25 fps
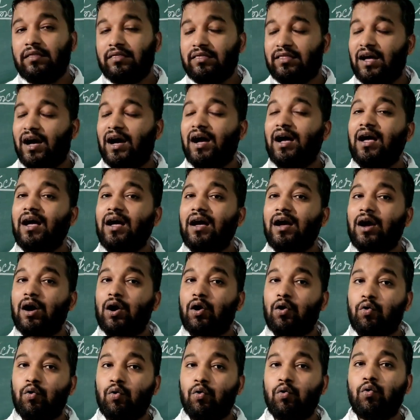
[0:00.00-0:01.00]
the
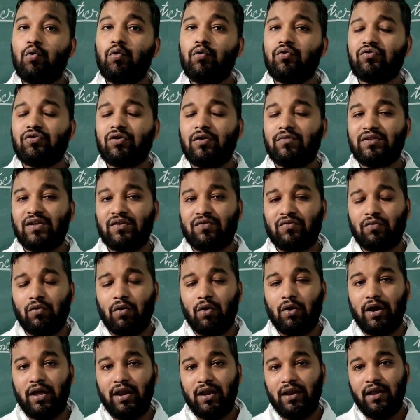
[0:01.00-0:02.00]
roots of the
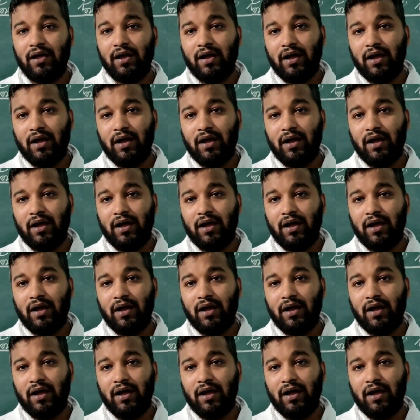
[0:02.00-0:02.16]
soil